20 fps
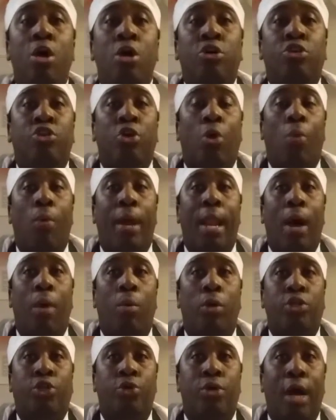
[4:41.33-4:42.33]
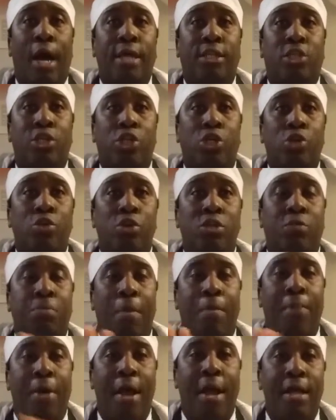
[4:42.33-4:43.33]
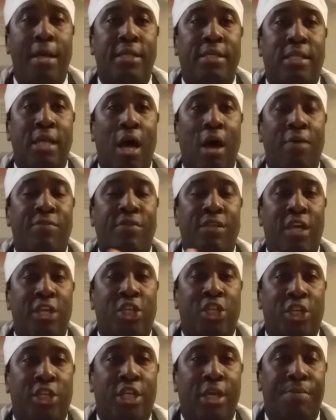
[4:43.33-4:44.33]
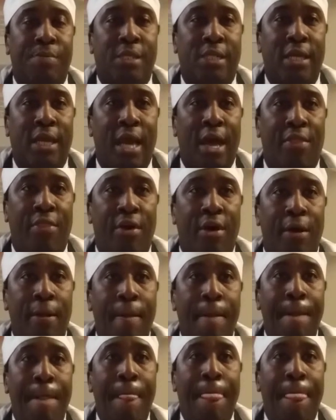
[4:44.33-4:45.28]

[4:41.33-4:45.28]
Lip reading: So what I want you guys to do is prepare yourselves, get your tips together.